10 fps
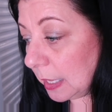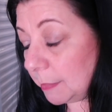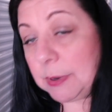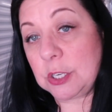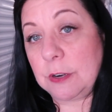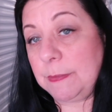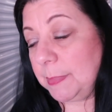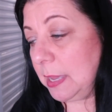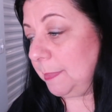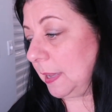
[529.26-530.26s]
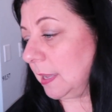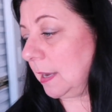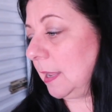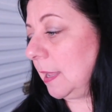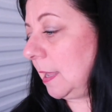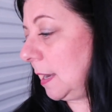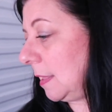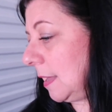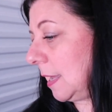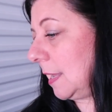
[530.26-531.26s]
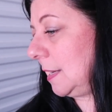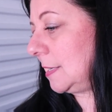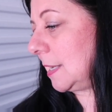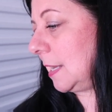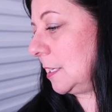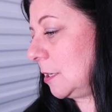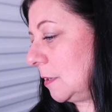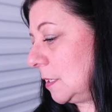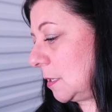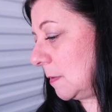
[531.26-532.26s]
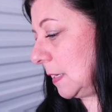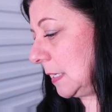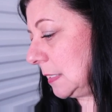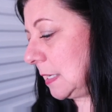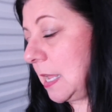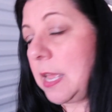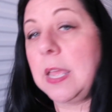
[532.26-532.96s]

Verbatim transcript: I'm not sure if I'm keeping it. And I think I need to kind of turn this around.